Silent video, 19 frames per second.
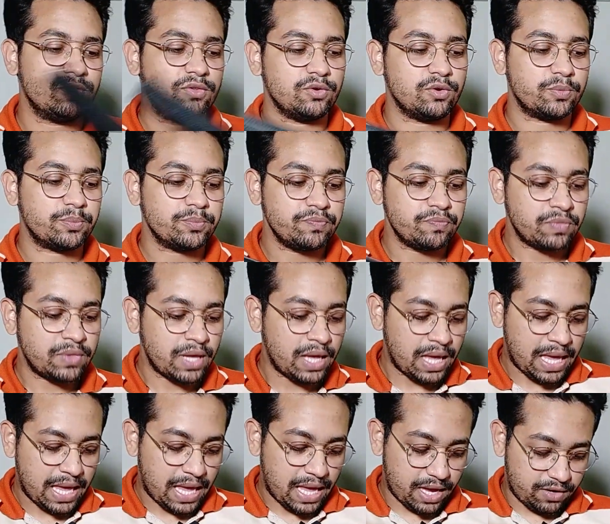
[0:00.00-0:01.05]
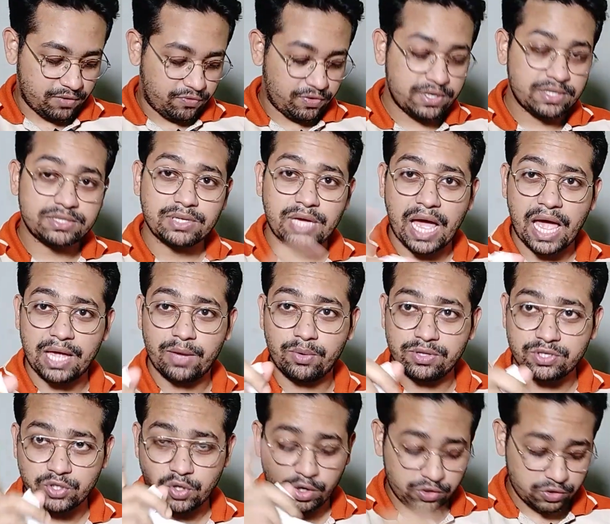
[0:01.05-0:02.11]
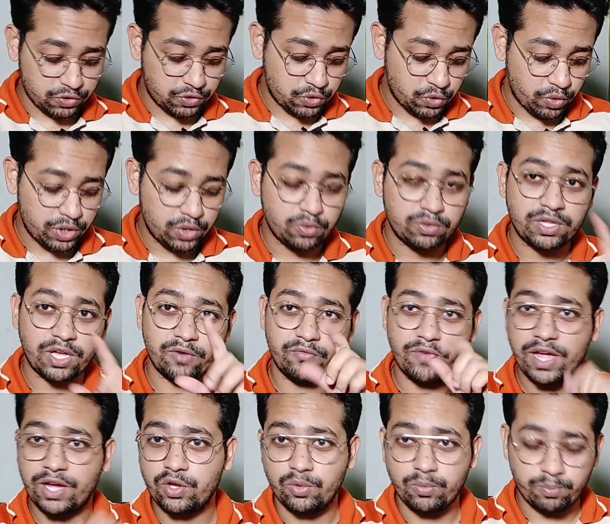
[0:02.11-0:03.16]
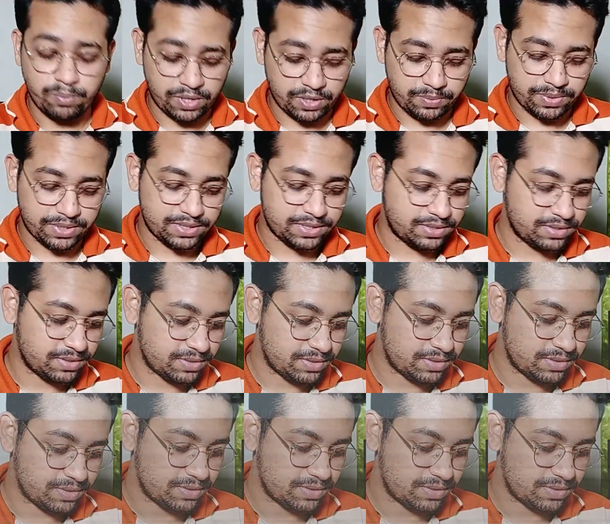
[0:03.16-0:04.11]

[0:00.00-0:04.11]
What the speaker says: So and friends, I will also show you the vacuum purpose.